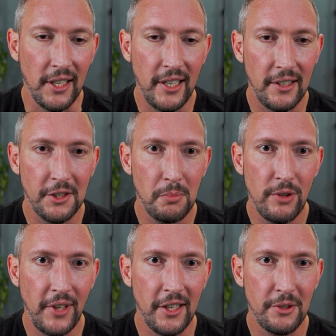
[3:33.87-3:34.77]
Now let's
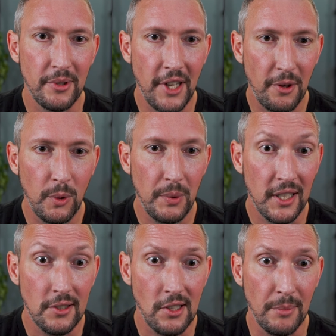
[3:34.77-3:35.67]
move down to another one. We
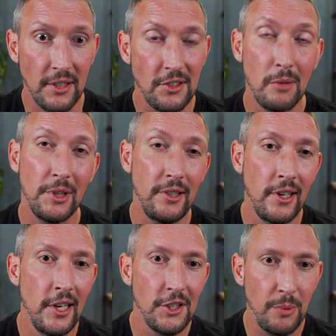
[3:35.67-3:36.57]
get something similar.
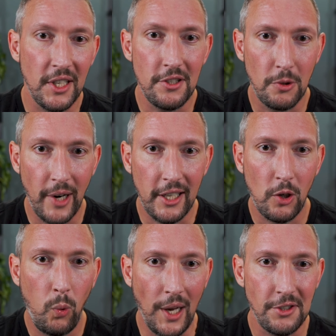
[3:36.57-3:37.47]
So we get a direct
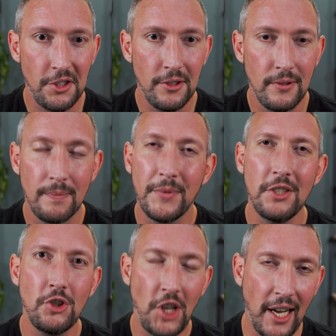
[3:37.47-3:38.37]
question
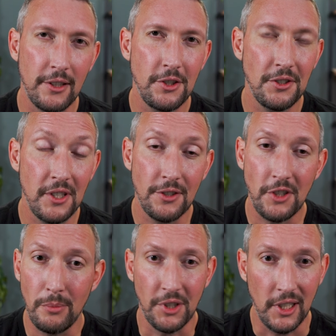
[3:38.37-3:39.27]
that challenges the
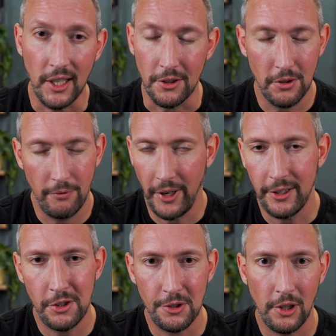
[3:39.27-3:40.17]
assumption. Again,
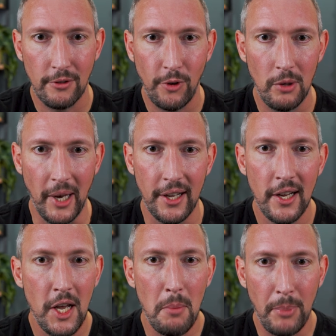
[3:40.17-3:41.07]
very strong format.
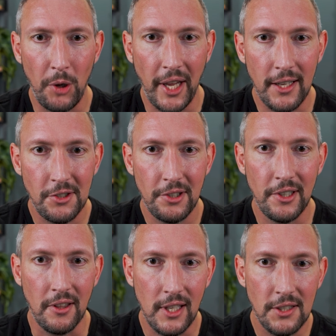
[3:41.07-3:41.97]
Bold answer
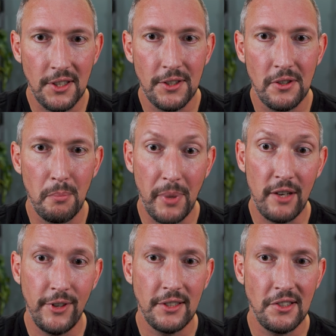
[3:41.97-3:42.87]
and a thesis,
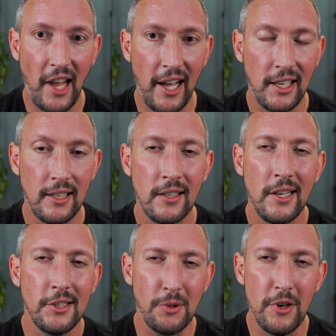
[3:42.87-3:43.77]
benefit stacking.
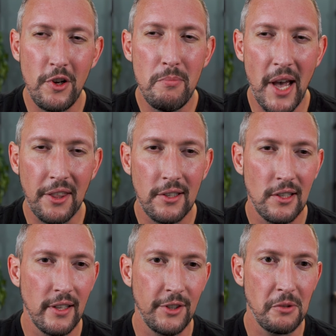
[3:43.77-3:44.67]
So a new method
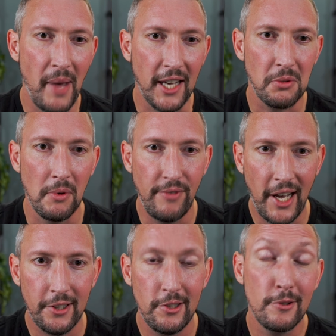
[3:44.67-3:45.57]
delivers maximum
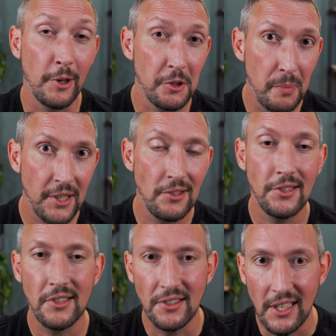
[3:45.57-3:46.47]
value, grows
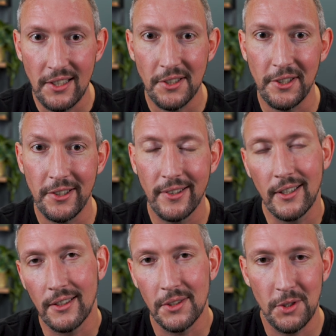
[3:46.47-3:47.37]
business, is easier,
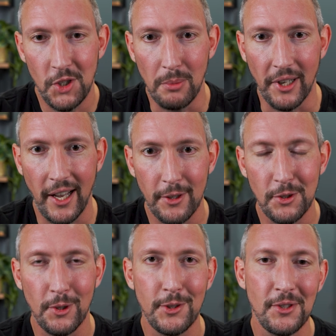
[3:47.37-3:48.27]
and is cheaper to
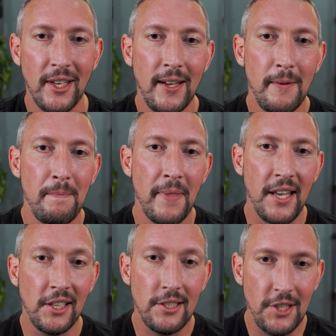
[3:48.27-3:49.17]
outsource.
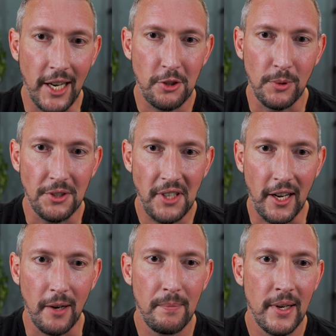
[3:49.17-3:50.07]
And the contextual
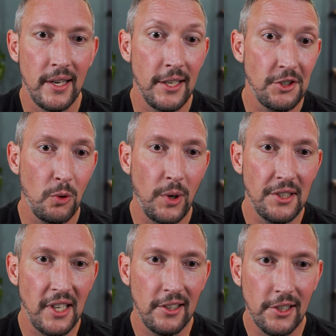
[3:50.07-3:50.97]
setup. And so what
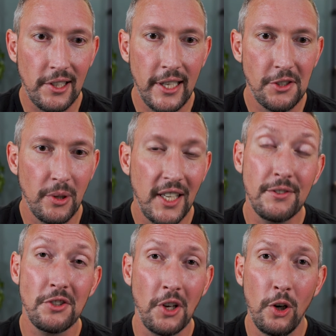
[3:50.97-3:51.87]
does that look like? So it
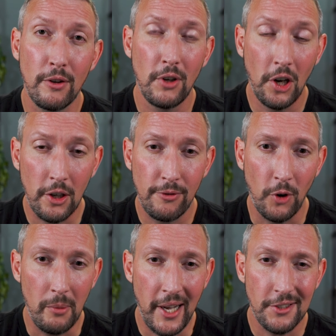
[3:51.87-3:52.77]
gives us a hook
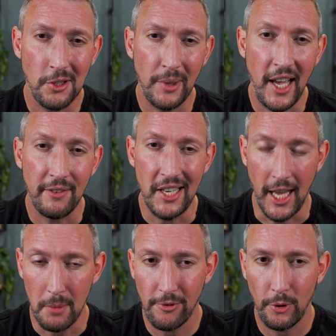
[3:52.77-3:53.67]
format. So we have a
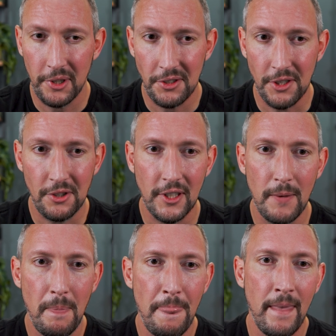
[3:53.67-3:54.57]
name for it essentially.
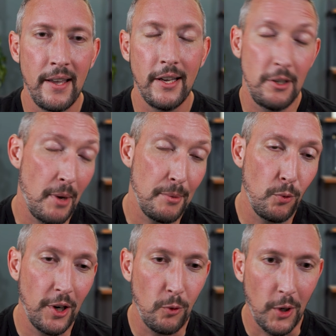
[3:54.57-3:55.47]
And you might be
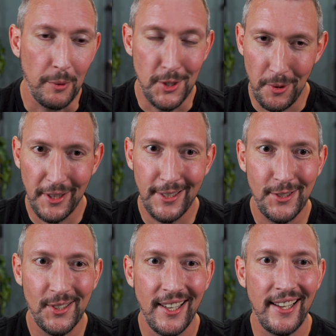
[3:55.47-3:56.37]
wondering, what do we do with
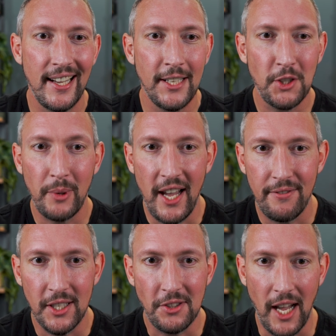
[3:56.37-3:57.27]
this? And so we have
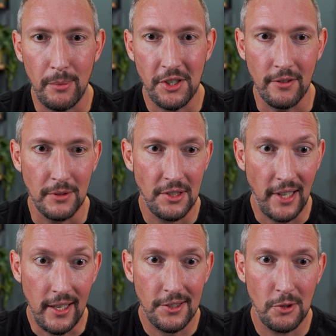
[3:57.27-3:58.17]
the establishment of
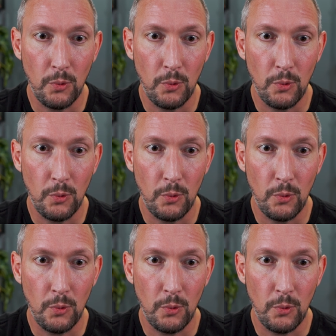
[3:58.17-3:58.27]
mistakes.